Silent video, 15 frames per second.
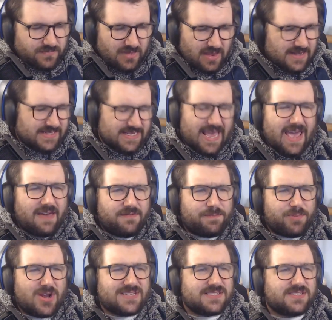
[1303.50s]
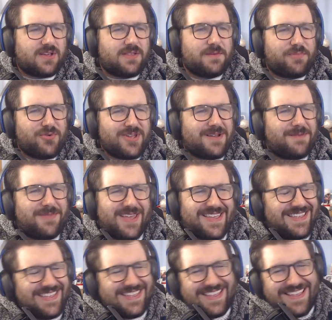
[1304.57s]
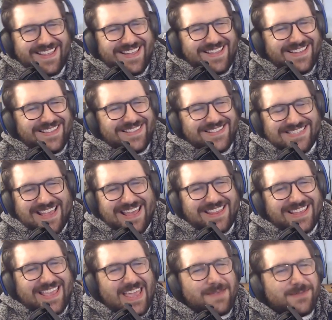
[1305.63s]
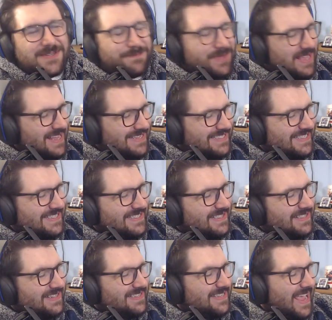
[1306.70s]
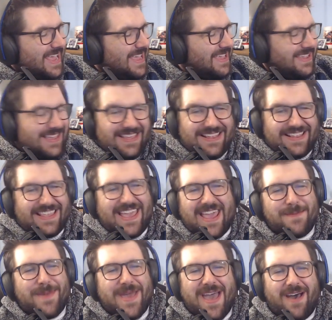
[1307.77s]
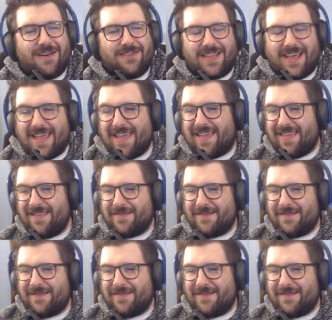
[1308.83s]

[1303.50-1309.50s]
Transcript: to have presence on the point. And I'm like, this is how the game has been since the day it came out. Like,